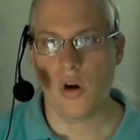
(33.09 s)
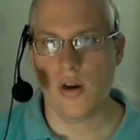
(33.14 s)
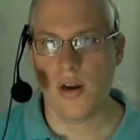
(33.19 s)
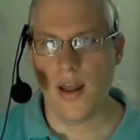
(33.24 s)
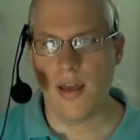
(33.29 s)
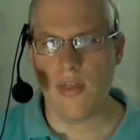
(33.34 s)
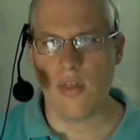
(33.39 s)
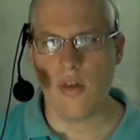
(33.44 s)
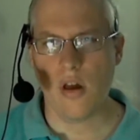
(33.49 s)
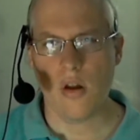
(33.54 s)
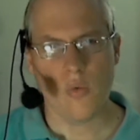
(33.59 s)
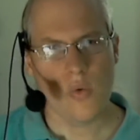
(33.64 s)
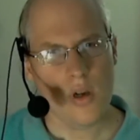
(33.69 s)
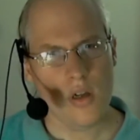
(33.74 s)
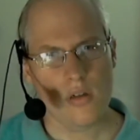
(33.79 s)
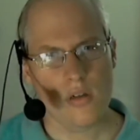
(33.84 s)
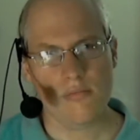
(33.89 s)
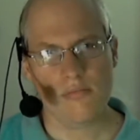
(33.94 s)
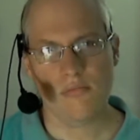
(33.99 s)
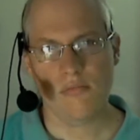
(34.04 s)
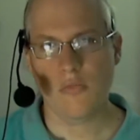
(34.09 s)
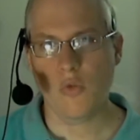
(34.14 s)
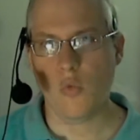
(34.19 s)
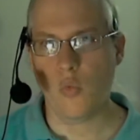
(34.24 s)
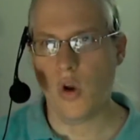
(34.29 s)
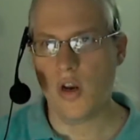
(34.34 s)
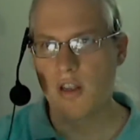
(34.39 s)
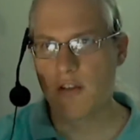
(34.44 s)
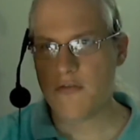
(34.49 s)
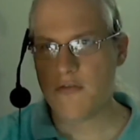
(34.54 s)
And I thought, well,
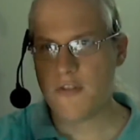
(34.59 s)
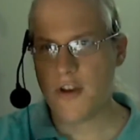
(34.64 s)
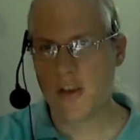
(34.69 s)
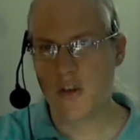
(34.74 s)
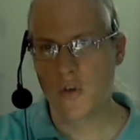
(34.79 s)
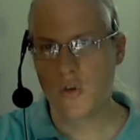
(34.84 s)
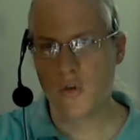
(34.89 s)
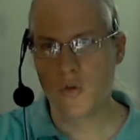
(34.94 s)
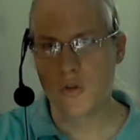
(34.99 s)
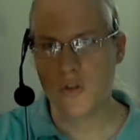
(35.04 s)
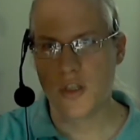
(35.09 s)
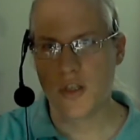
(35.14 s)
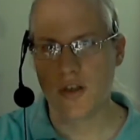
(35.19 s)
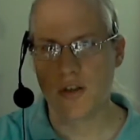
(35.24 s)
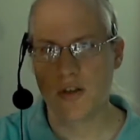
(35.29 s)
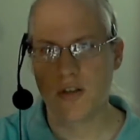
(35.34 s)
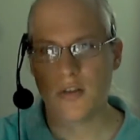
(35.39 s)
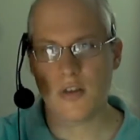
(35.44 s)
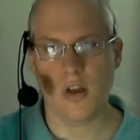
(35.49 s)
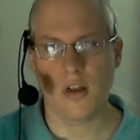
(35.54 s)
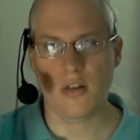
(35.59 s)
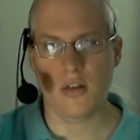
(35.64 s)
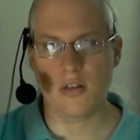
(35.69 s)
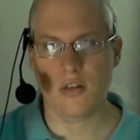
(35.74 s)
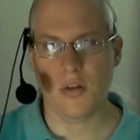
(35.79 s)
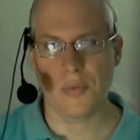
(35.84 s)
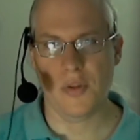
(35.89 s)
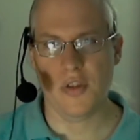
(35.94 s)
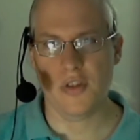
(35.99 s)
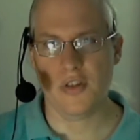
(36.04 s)
what if I use this on
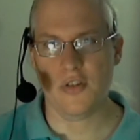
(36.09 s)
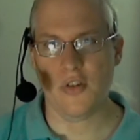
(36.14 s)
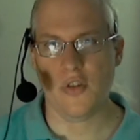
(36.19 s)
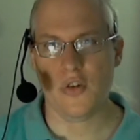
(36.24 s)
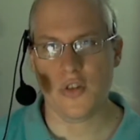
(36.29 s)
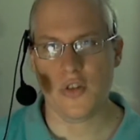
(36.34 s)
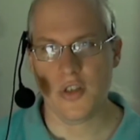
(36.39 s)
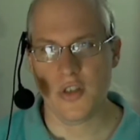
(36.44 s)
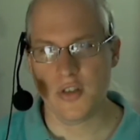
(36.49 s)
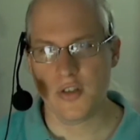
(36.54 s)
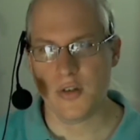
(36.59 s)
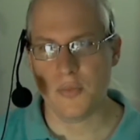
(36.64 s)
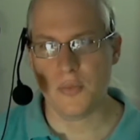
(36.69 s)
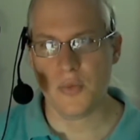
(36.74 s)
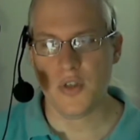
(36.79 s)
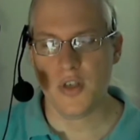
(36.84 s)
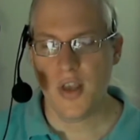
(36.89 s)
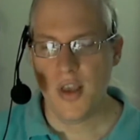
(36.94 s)
some of these other systems?